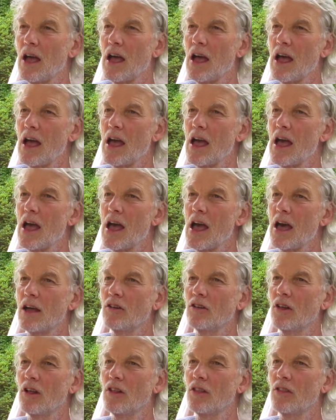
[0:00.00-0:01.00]
and
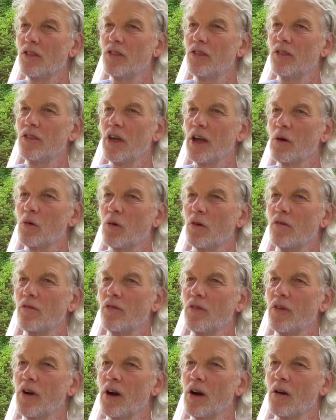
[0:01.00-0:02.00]
they were
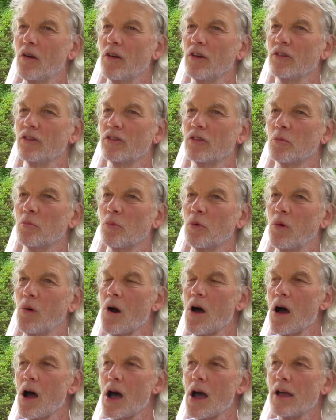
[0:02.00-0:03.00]
very
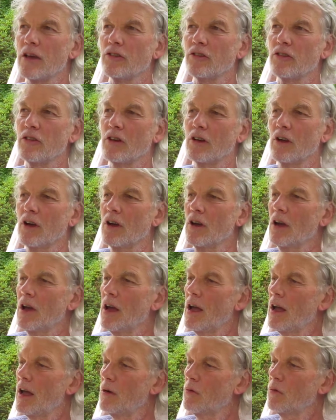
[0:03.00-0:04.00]
surprised.
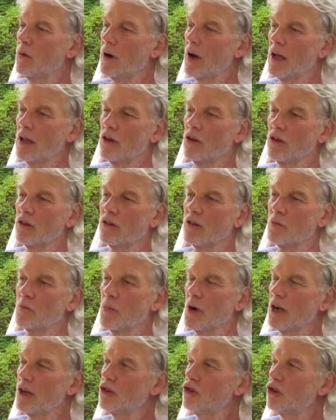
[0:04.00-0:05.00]
And when I looked at
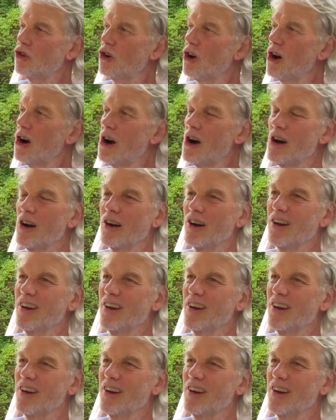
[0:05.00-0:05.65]
my chart,